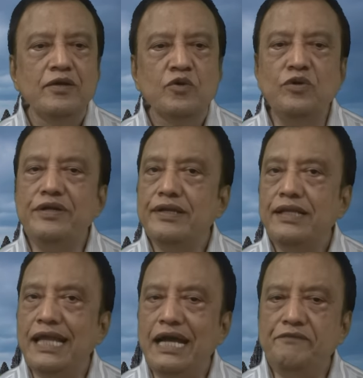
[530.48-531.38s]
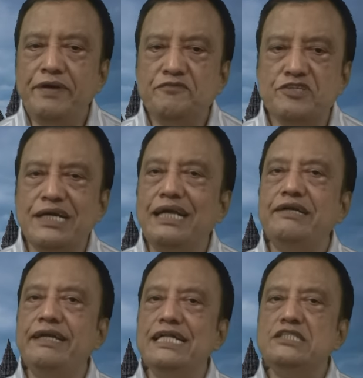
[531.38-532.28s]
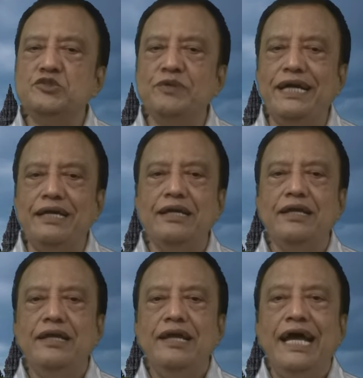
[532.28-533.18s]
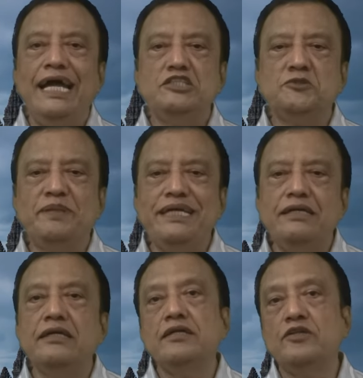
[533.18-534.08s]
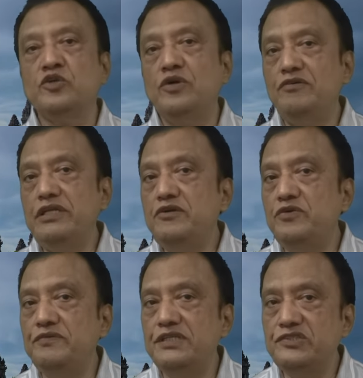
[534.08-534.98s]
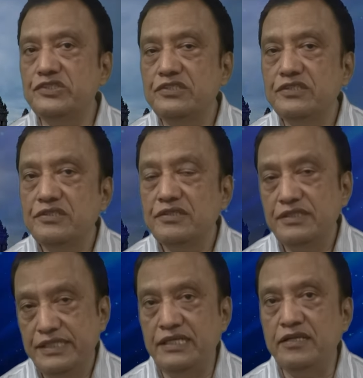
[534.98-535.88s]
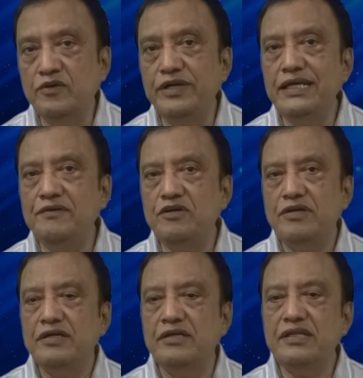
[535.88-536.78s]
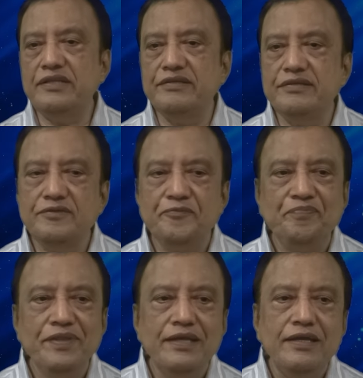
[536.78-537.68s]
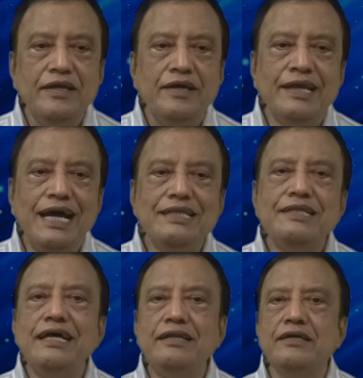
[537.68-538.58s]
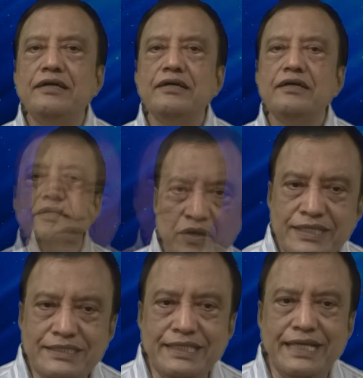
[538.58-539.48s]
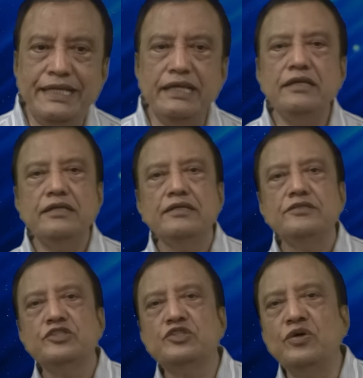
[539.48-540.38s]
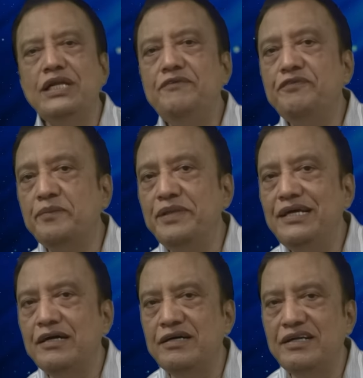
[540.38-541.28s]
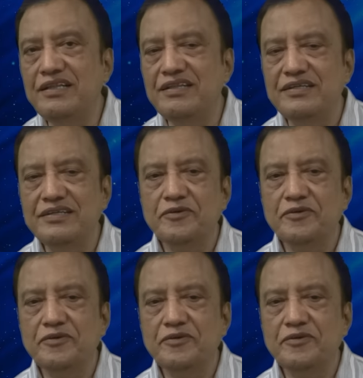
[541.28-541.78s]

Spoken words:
Couldn't life have started elsewhere and spread throughout the universe, including our Earth, rather than originating solely from the Earth?